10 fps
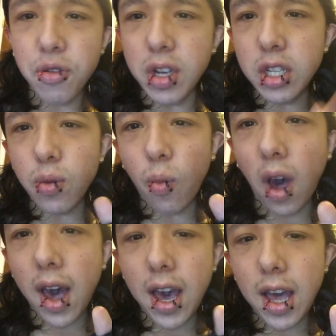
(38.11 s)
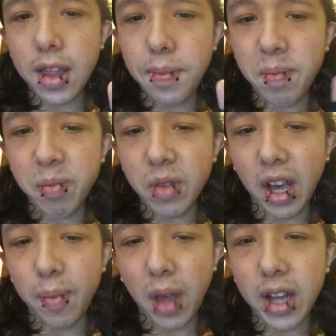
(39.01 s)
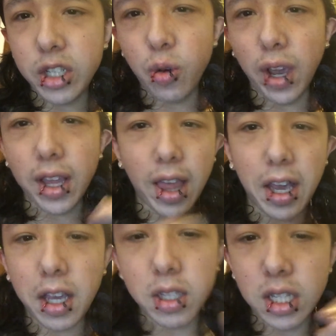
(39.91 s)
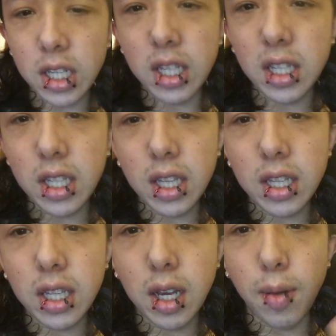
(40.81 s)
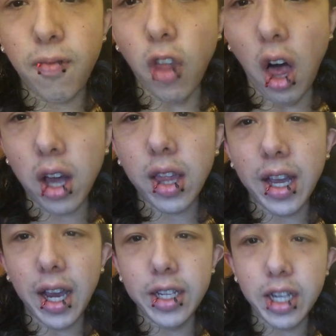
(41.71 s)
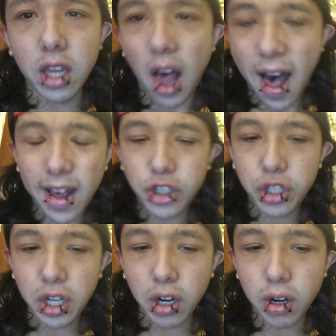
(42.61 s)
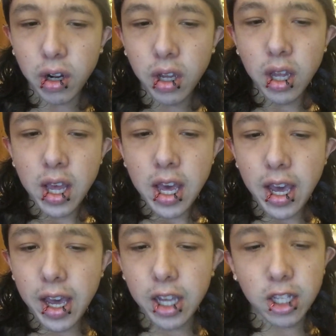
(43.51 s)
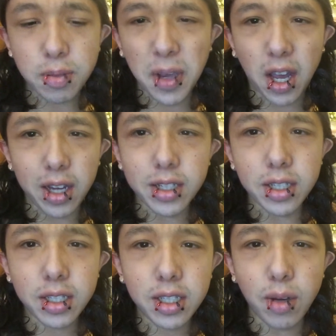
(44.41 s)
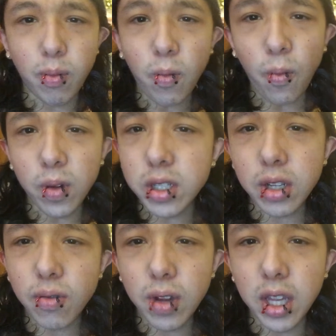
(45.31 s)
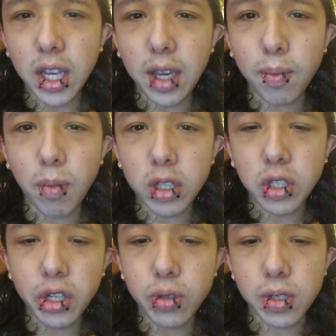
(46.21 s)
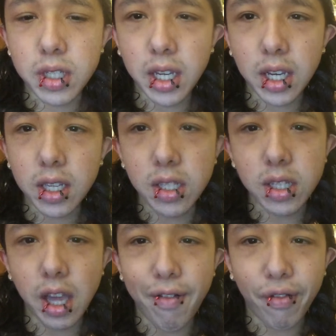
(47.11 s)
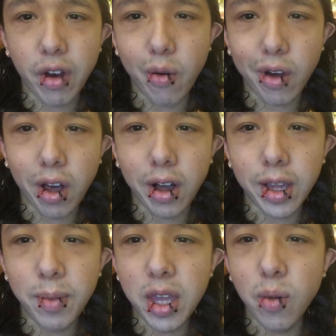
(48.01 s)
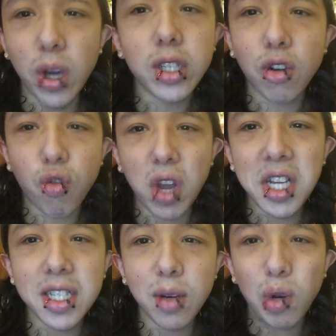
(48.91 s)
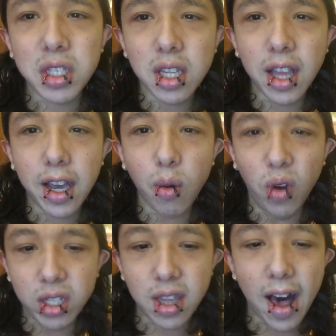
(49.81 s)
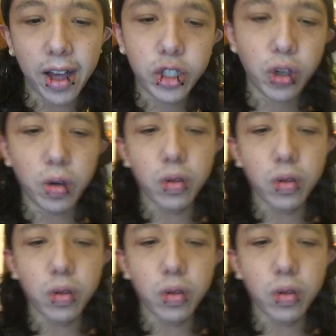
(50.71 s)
The reason why I'm not doing like a vlog like I did last year is because there wasn't really much interesting stuff going on. I mean, it wasn't crazy was like it was last year.